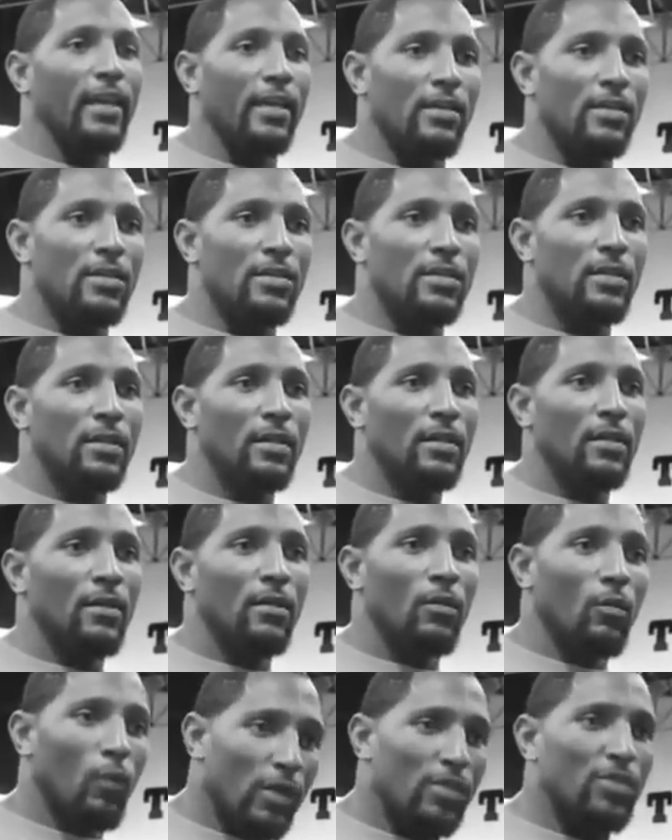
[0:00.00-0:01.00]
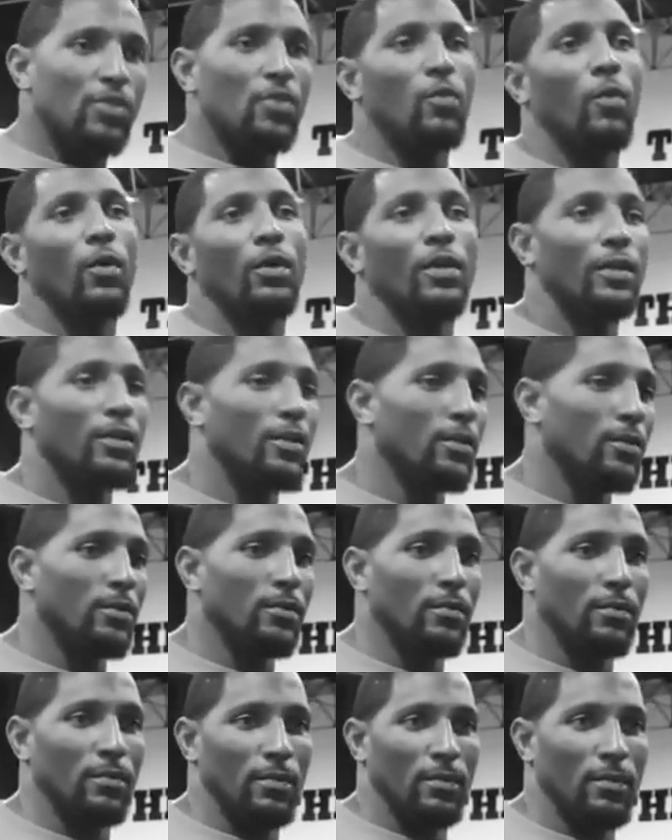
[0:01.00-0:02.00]
age what you want to do.
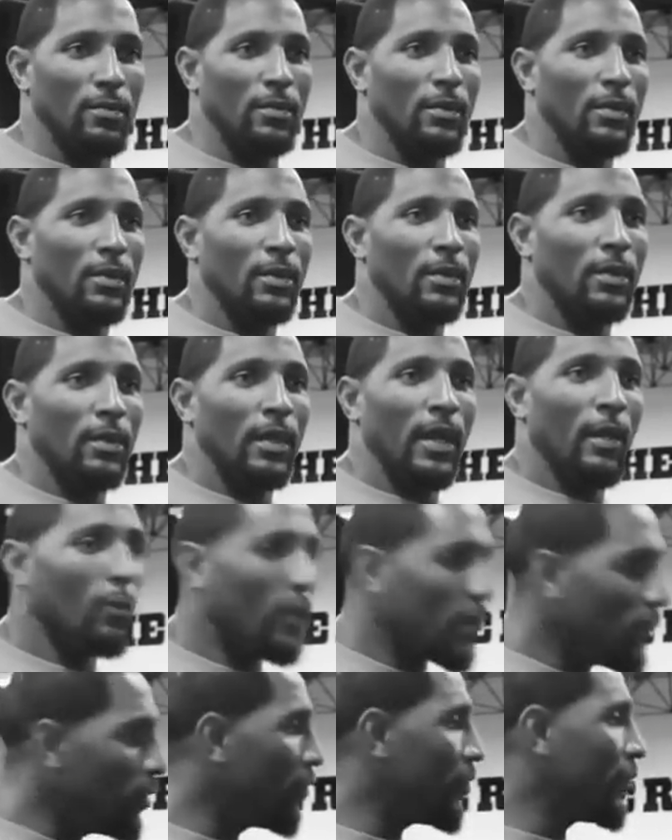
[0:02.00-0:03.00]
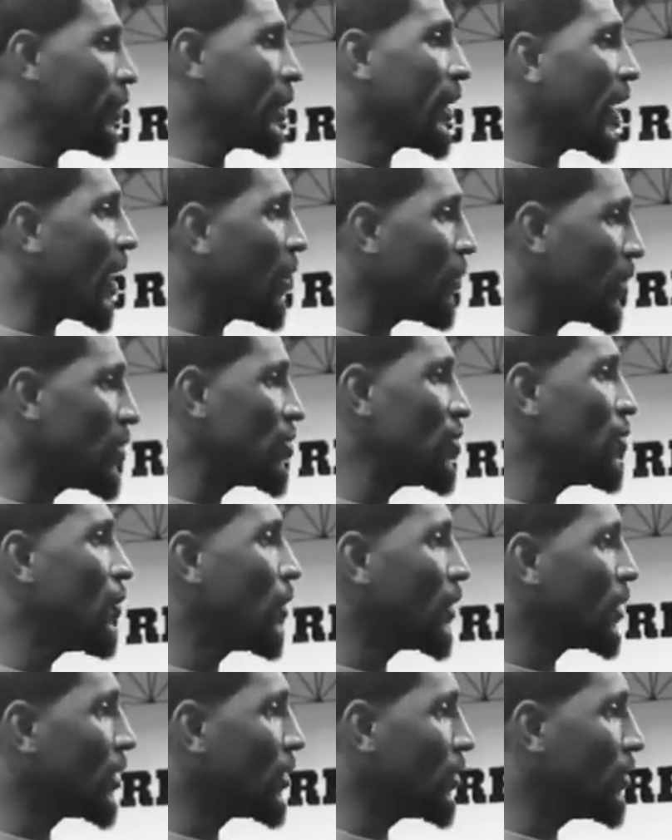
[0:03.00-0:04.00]
And when you figure out what you
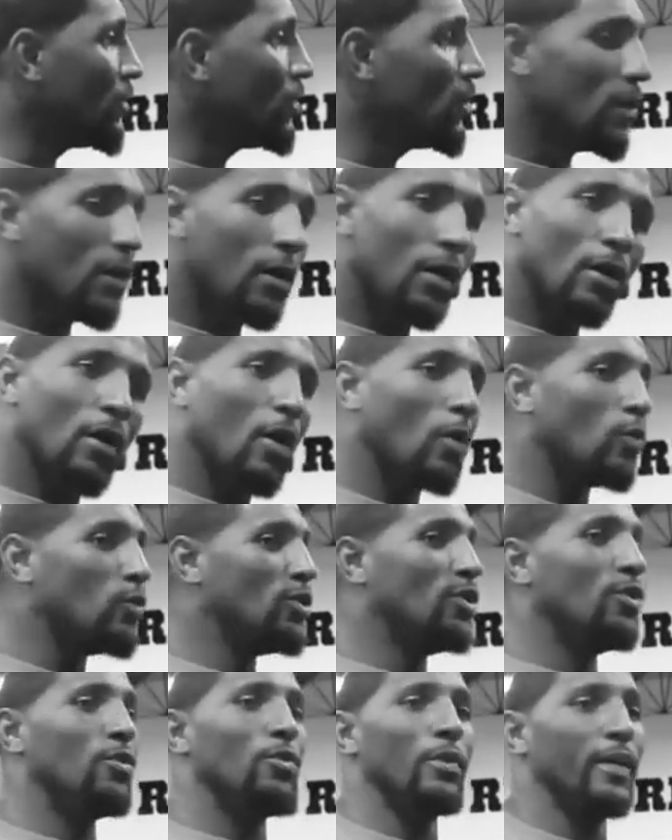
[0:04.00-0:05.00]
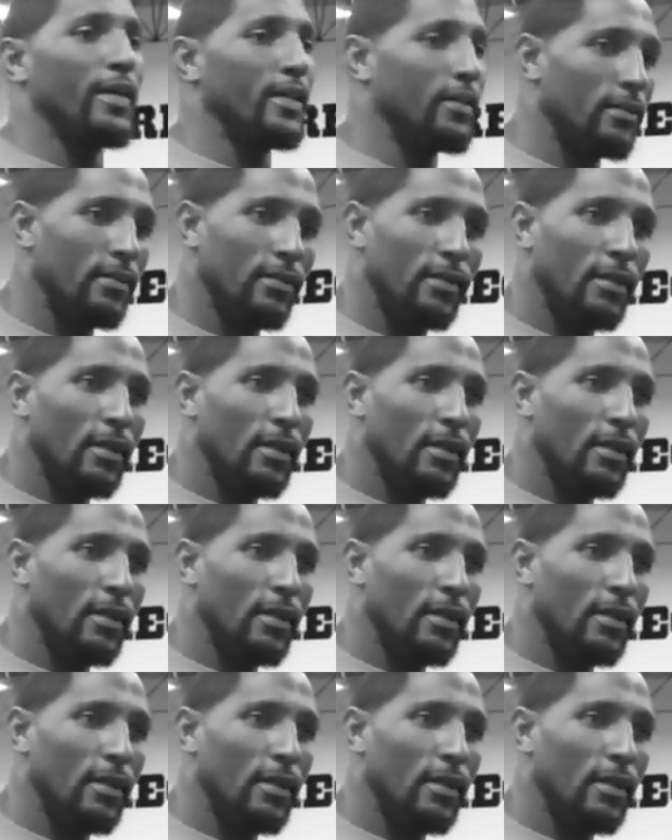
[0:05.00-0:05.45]
want to do, go do it.